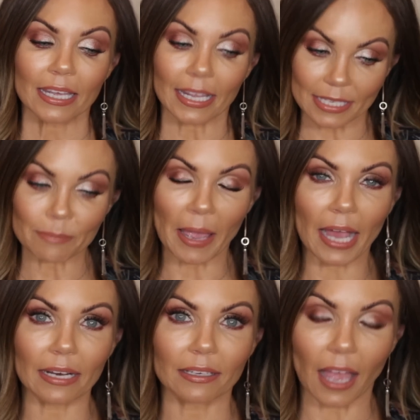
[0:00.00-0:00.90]
It's
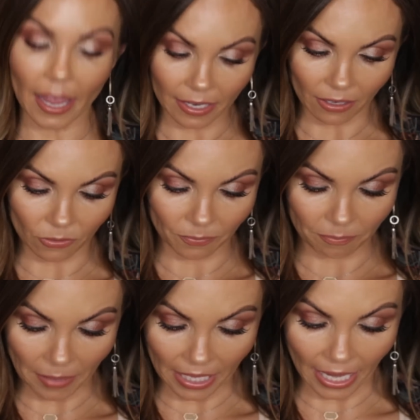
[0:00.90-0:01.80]
bad. I know,
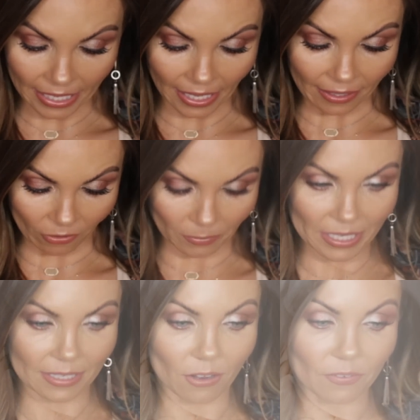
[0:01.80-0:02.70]
but I can't help
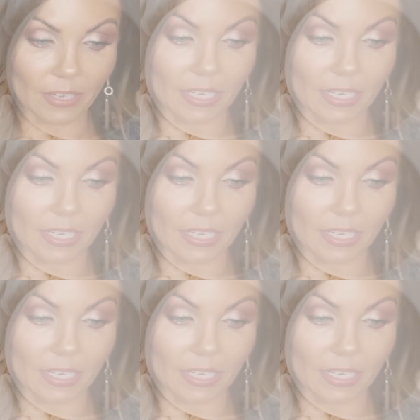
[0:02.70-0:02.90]
myself.